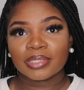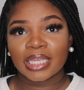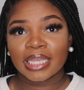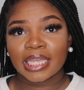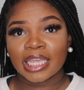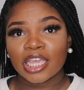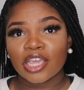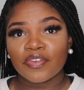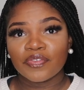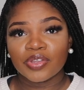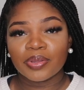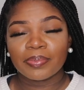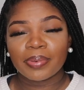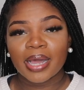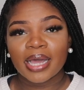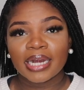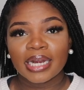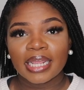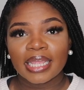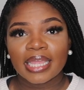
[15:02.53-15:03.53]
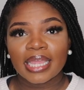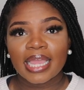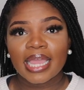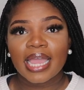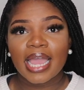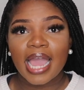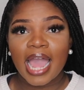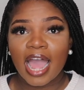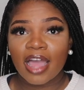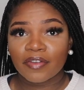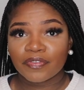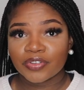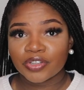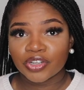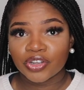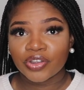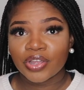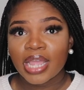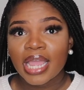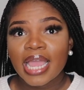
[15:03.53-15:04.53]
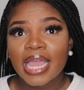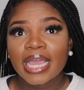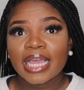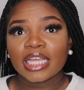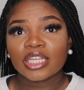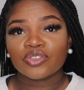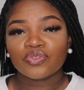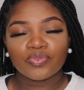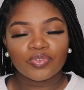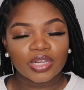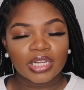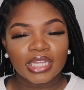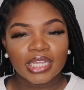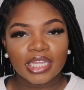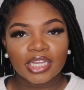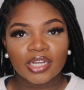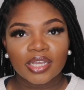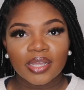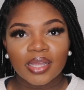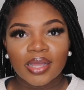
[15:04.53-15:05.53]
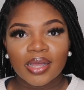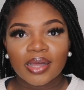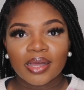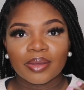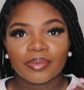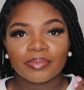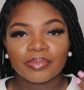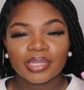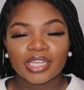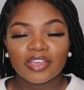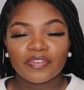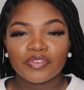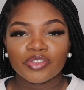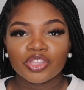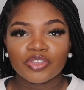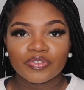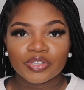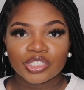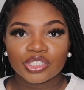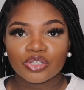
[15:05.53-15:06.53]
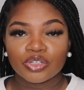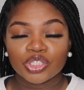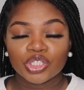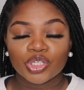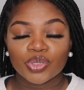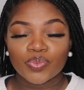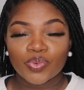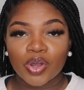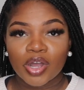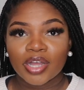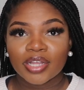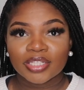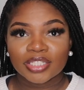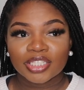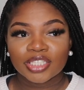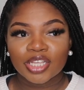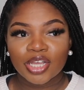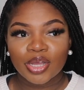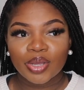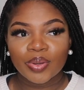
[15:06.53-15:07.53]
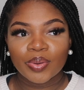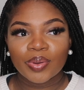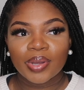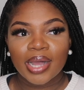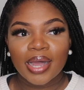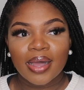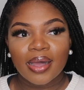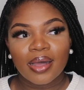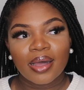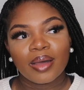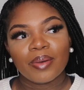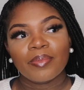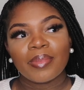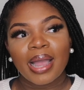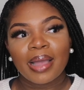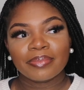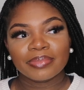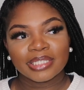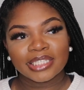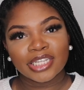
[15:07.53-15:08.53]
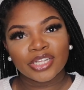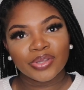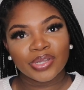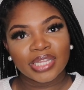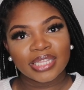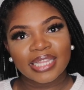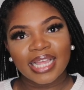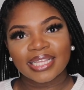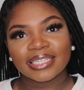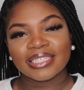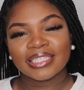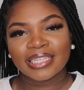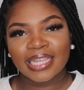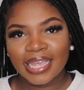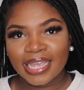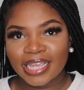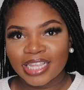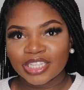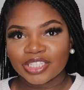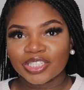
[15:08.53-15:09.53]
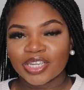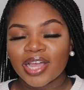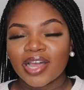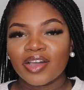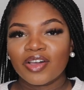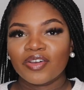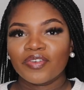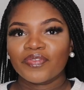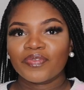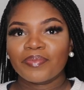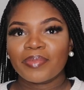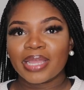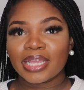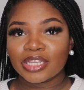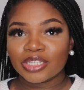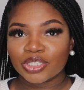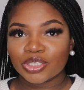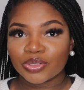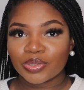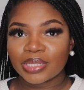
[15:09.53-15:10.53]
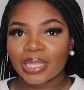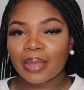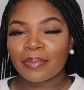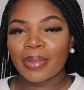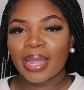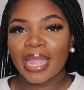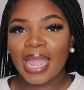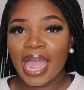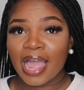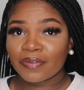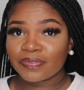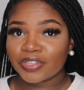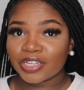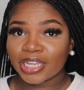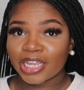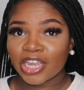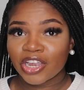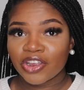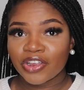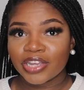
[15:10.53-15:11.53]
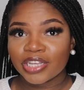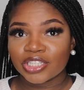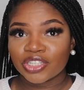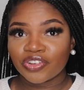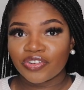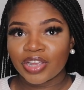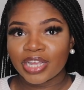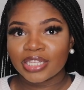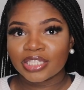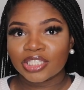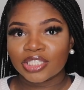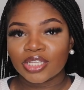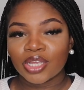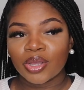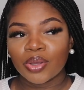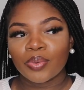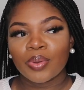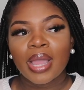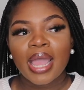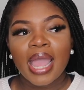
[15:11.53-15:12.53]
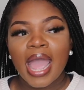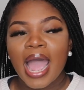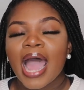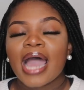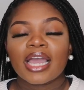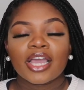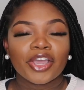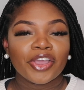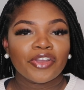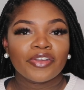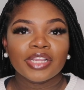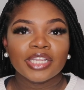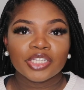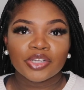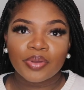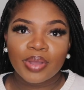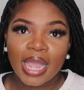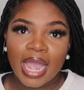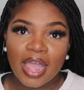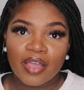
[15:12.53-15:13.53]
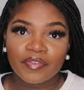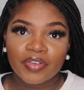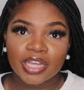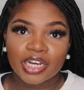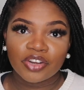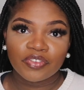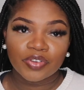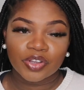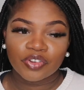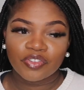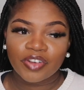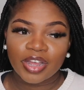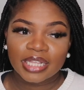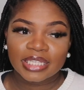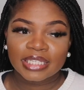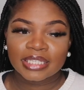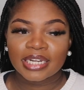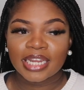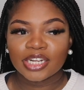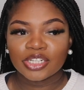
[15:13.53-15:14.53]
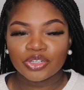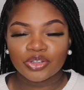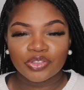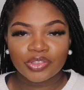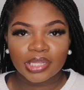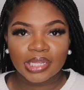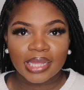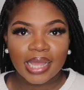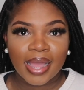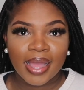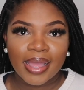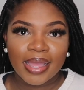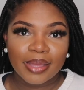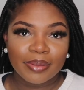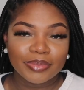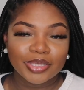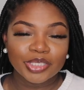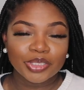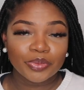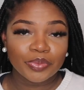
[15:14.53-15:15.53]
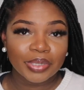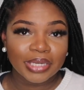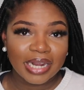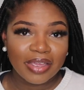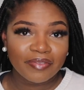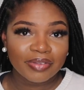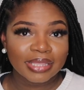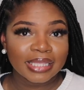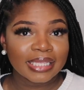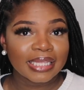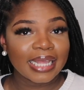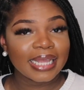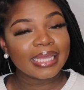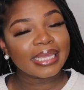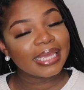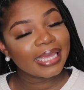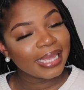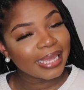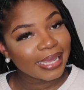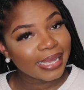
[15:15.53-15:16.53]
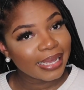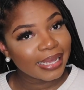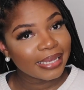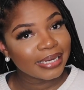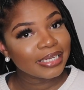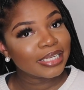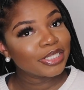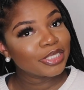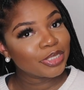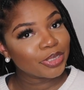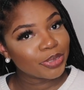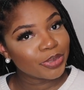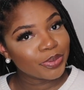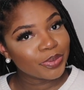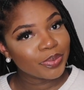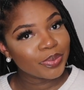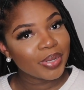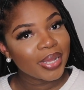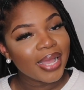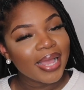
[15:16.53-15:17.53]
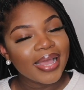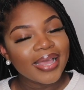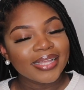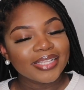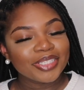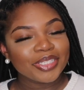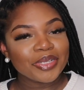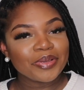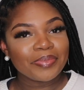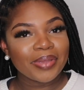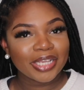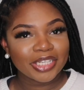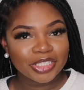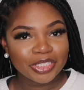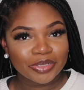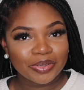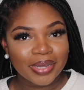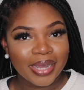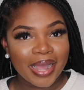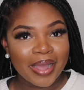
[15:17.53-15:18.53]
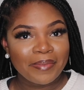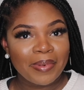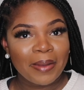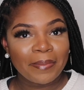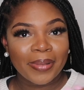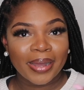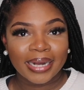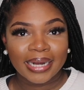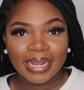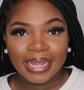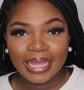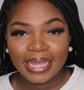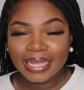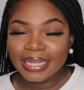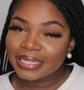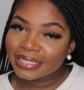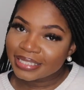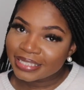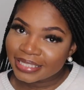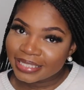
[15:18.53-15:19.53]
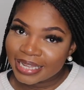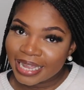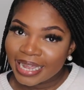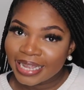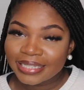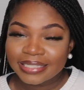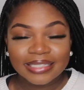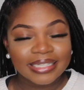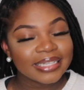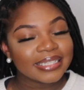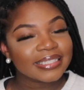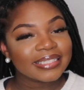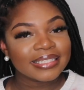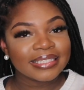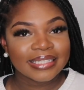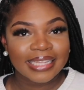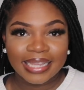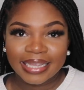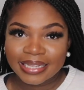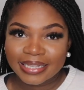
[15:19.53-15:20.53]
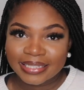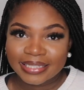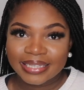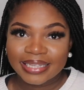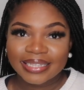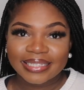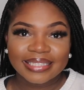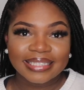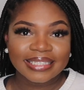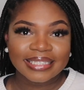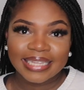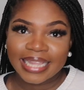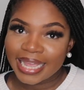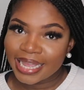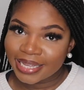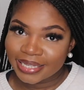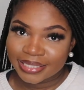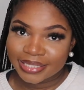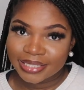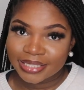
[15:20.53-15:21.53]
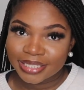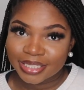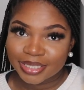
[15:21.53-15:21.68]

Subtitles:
take care of your body after is really gonna give you the results you want. So I'm still in that stage of making sure that my aftercare is great, so I currently don't have any regrets, and I do think I am doing everything I can do to make sure that my body is snatched and stays snatched.